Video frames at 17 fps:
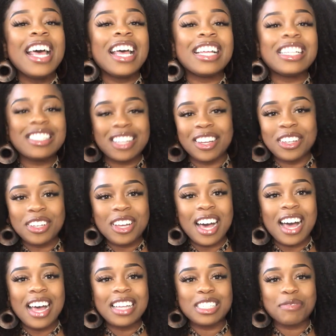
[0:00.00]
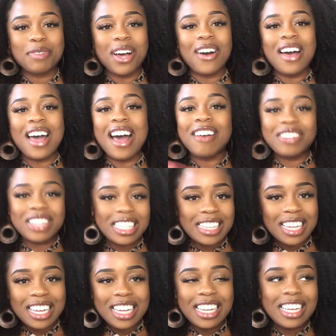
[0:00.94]
and tell you guys about
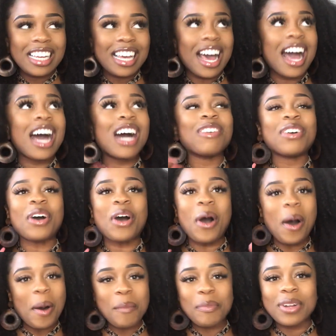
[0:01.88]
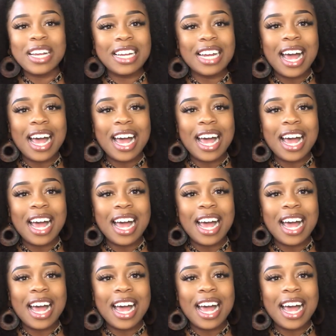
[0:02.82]
everything, how it all played